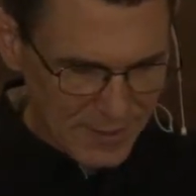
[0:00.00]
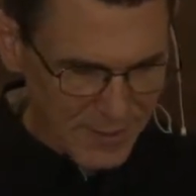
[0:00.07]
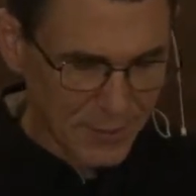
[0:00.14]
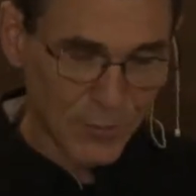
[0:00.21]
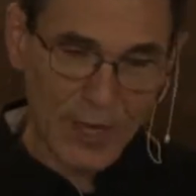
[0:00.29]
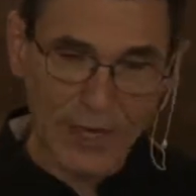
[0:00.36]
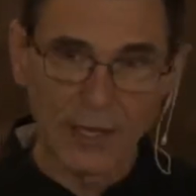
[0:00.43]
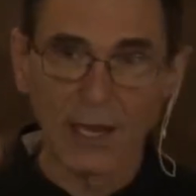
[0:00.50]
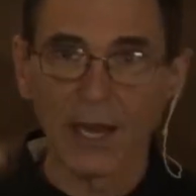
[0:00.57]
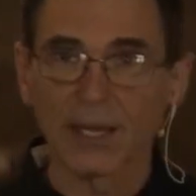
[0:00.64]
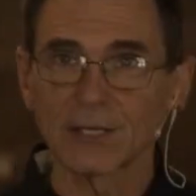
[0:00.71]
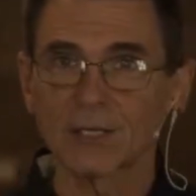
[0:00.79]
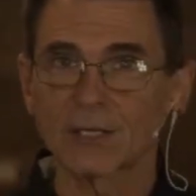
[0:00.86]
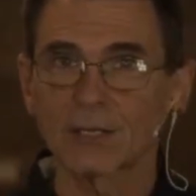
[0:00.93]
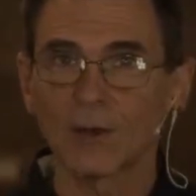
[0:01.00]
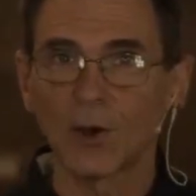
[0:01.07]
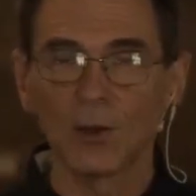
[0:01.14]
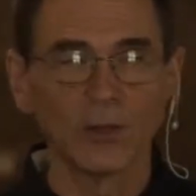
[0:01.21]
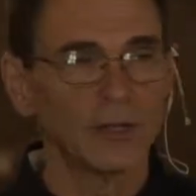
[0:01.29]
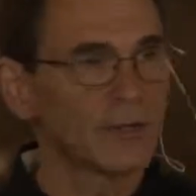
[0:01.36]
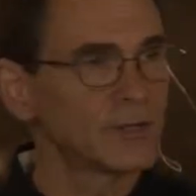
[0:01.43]
Reedy likes
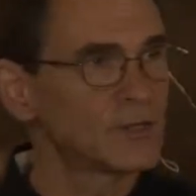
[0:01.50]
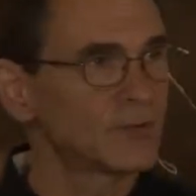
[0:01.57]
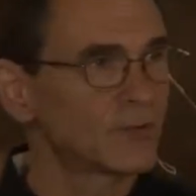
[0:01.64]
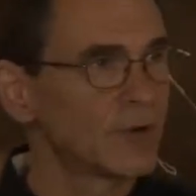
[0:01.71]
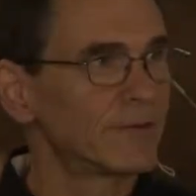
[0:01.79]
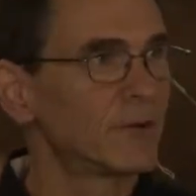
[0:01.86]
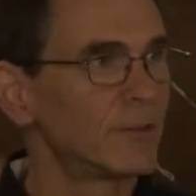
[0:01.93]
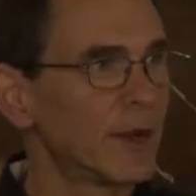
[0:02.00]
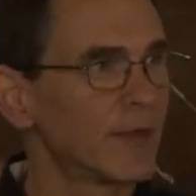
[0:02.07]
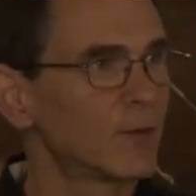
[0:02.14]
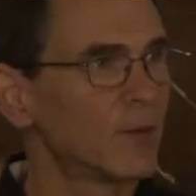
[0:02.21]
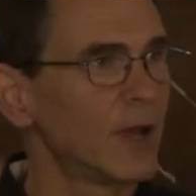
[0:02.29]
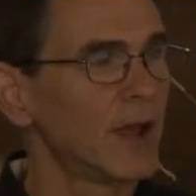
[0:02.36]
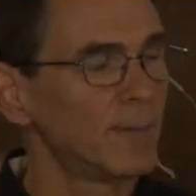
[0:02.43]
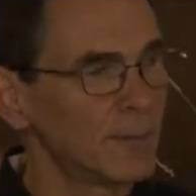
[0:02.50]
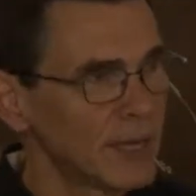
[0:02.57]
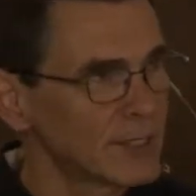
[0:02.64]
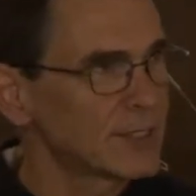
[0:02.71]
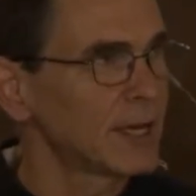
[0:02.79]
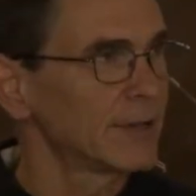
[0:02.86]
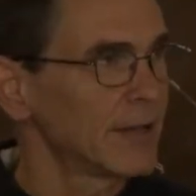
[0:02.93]
holy things in front of her, by the way. I'm not
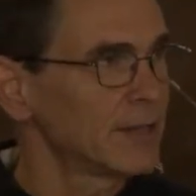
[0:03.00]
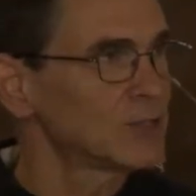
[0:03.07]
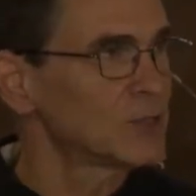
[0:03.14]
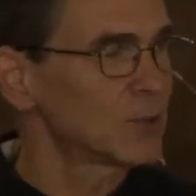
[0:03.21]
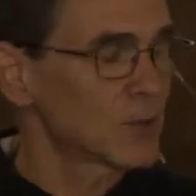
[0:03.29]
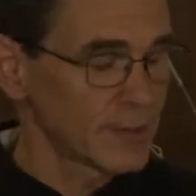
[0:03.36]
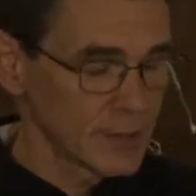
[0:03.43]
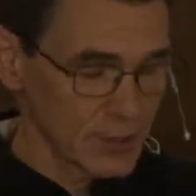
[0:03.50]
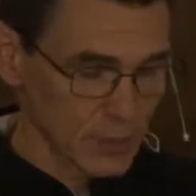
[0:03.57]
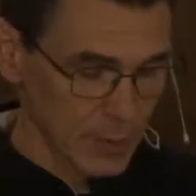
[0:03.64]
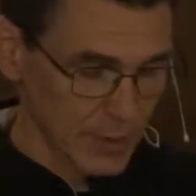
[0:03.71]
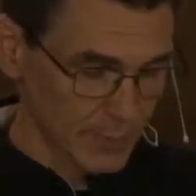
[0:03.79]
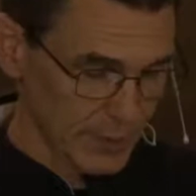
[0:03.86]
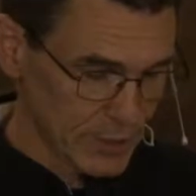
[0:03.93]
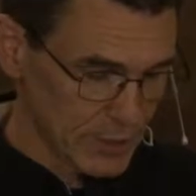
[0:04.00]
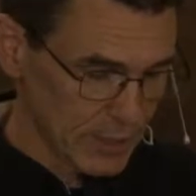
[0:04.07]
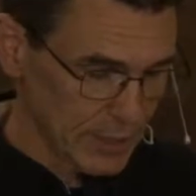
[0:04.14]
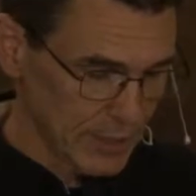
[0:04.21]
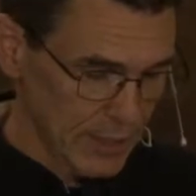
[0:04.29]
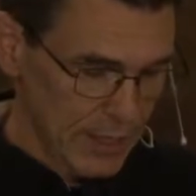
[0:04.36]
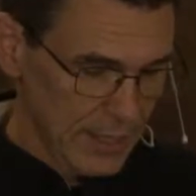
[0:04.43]
telling that story this week, but she
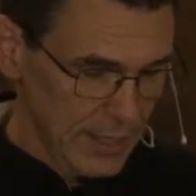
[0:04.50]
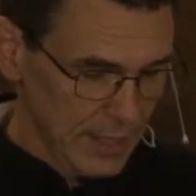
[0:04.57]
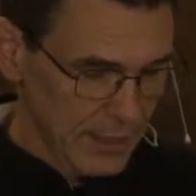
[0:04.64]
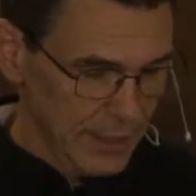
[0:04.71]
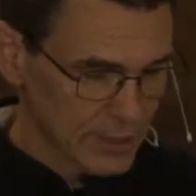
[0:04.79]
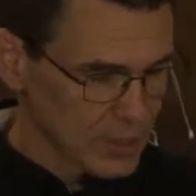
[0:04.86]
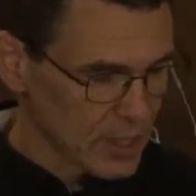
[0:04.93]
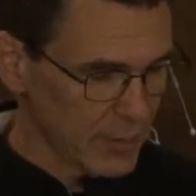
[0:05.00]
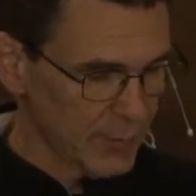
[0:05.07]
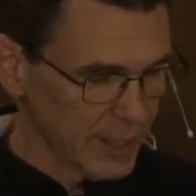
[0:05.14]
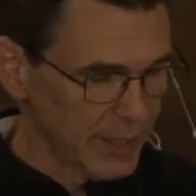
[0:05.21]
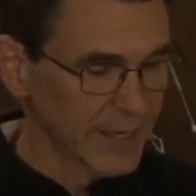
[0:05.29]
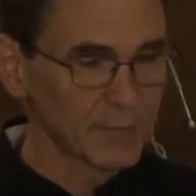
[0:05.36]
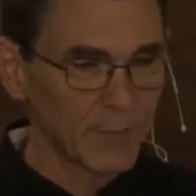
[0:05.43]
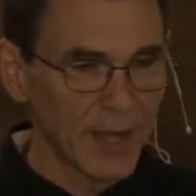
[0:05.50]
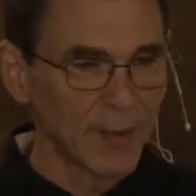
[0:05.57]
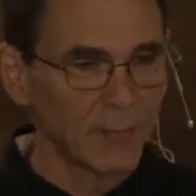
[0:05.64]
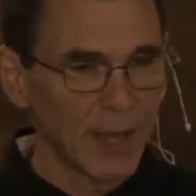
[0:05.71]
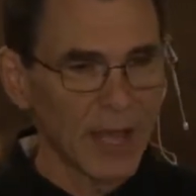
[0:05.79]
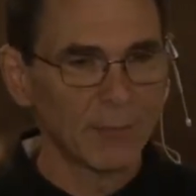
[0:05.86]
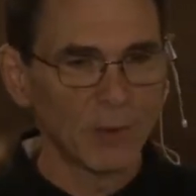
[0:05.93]
likes to come and lick my
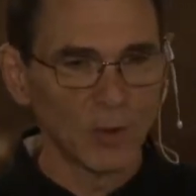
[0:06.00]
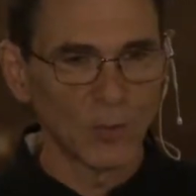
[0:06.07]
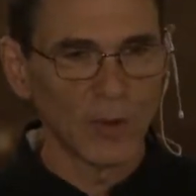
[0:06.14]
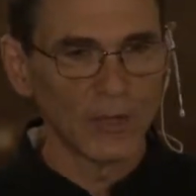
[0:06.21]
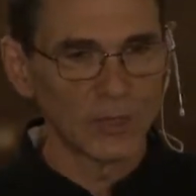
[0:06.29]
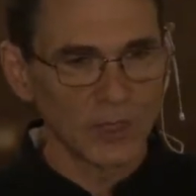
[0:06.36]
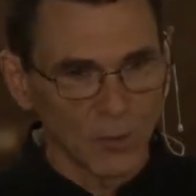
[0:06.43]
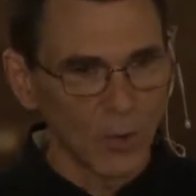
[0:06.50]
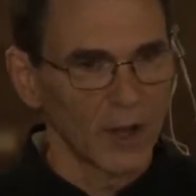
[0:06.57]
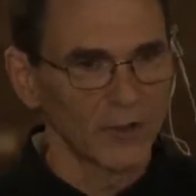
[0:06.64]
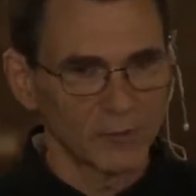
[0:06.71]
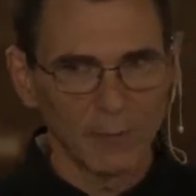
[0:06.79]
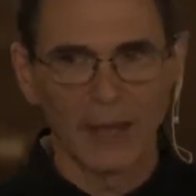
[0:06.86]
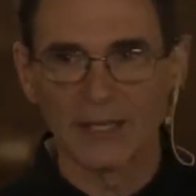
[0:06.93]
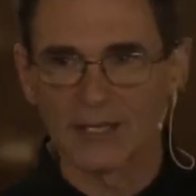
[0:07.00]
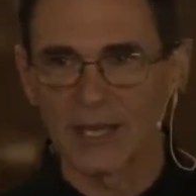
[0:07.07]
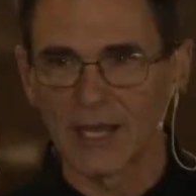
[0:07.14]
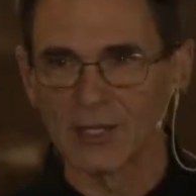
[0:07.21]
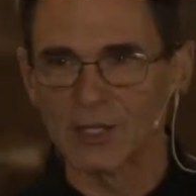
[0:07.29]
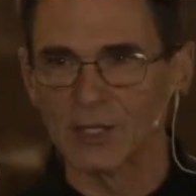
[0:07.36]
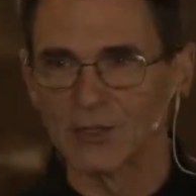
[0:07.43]
Bible when she wants my
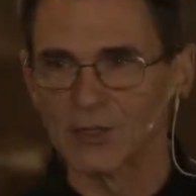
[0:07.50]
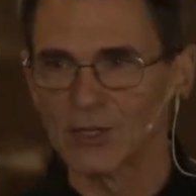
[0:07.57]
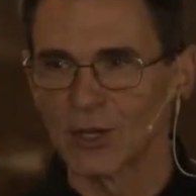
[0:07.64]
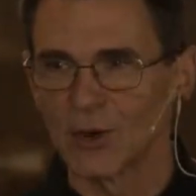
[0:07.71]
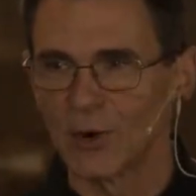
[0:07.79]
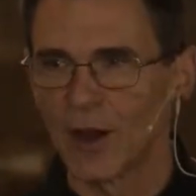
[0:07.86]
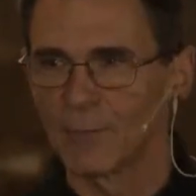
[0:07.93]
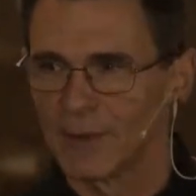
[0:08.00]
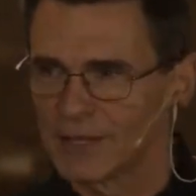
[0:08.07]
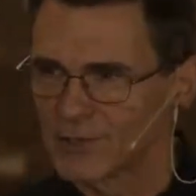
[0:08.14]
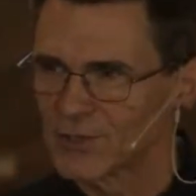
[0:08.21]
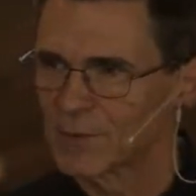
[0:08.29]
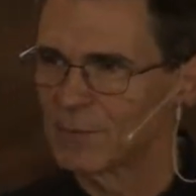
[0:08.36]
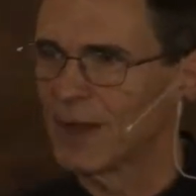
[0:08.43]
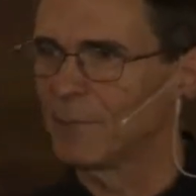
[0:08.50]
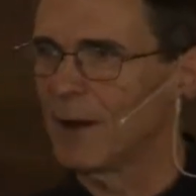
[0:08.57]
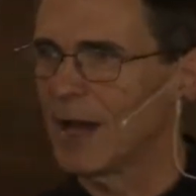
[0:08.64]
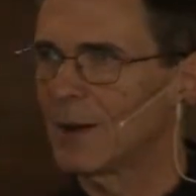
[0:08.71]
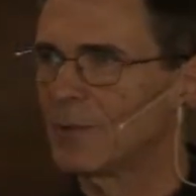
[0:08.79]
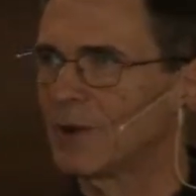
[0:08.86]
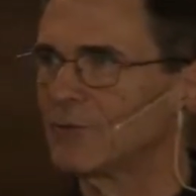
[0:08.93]
attention. So I'll be sitting my
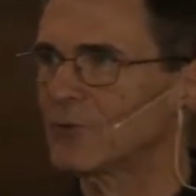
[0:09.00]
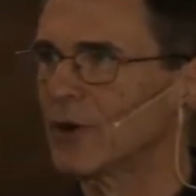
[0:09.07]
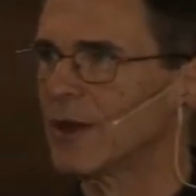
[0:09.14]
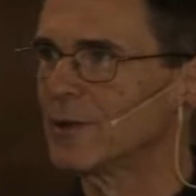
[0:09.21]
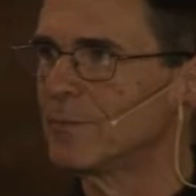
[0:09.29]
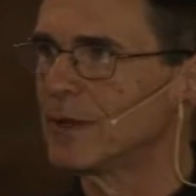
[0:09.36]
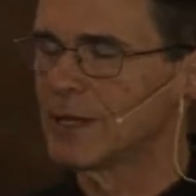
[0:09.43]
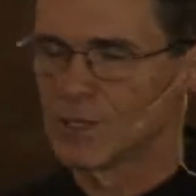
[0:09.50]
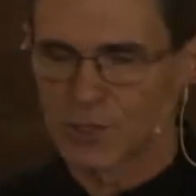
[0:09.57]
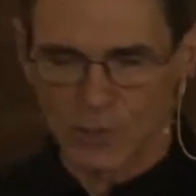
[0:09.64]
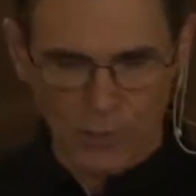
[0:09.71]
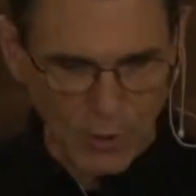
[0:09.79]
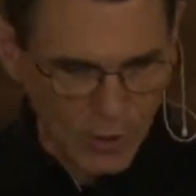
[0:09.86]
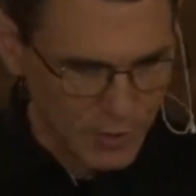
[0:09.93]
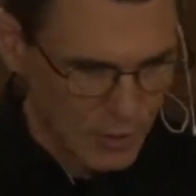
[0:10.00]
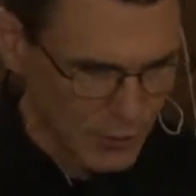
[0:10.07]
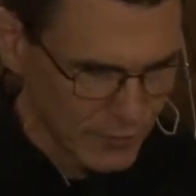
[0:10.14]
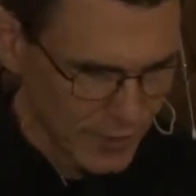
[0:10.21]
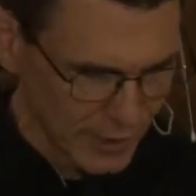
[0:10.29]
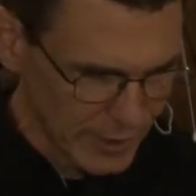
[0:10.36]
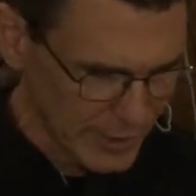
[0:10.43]
Bible in front of me, and she'll walk
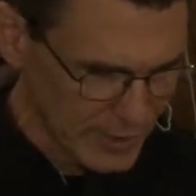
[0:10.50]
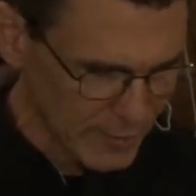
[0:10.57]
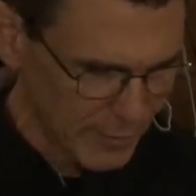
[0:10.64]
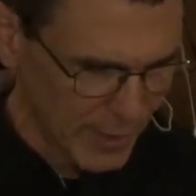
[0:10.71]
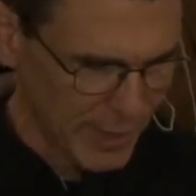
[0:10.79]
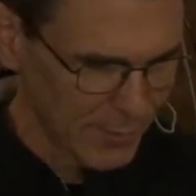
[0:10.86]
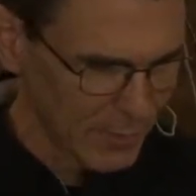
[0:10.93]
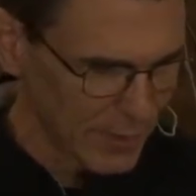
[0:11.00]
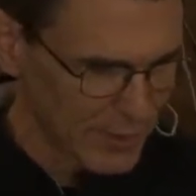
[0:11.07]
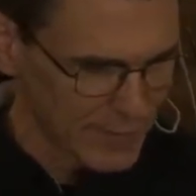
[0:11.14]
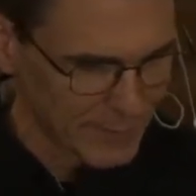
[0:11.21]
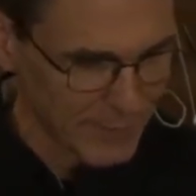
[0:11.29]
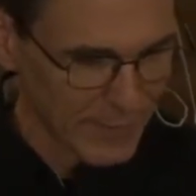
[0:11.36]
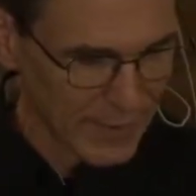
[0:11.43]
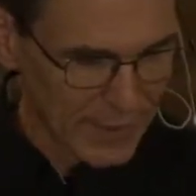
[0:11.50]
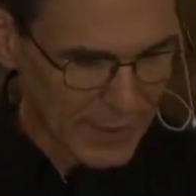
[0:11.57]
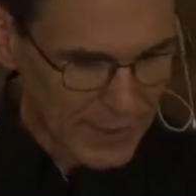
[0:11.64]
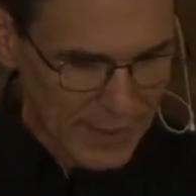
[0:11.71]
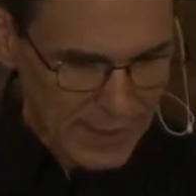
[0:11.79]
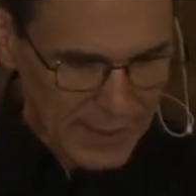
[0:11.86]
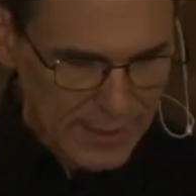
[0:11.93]
over and lick the Bible. And
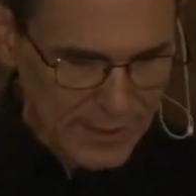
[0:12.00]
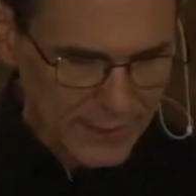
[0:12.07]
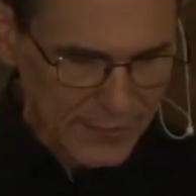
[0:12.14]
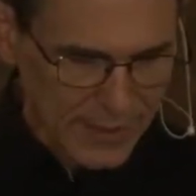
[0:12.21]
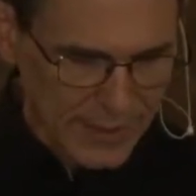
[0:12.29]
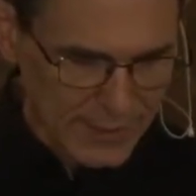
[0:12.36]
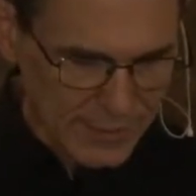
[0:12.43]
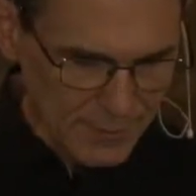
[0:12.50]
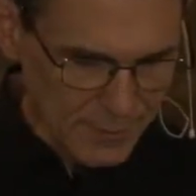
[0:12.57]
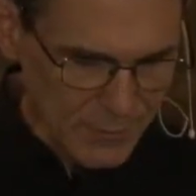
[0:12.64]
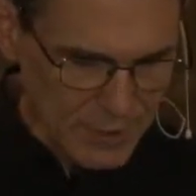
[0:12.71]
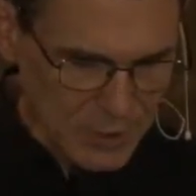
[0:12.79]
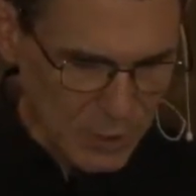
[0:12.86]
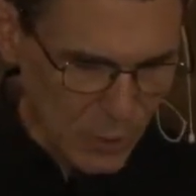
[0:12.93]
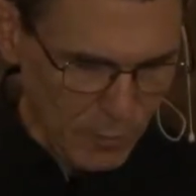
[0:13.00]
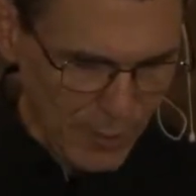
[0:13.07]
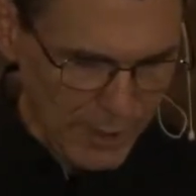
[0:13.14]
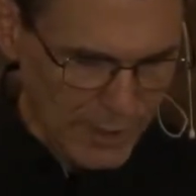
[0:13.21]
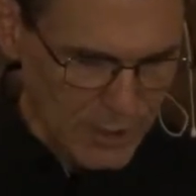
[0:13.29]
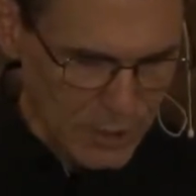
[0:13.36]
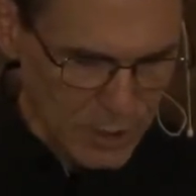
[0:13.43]
in fact, this whole
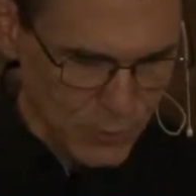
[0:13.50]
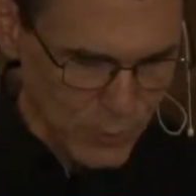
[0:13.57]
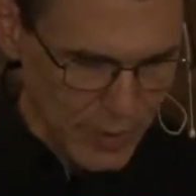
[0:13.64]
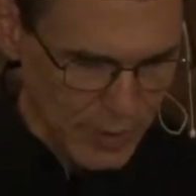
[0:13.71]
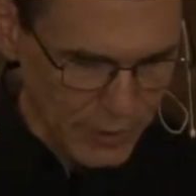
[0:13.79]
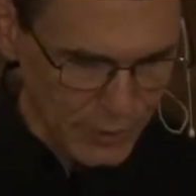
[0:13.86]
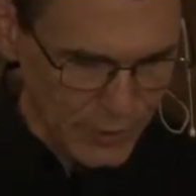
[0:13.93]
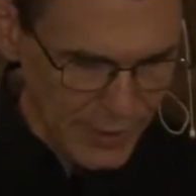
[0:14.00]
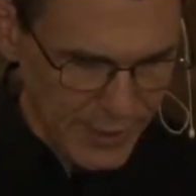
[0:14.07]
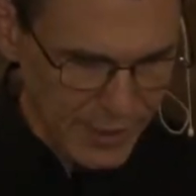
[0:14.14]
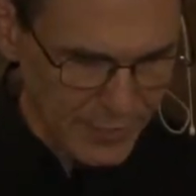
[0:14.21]
page is wrinkled now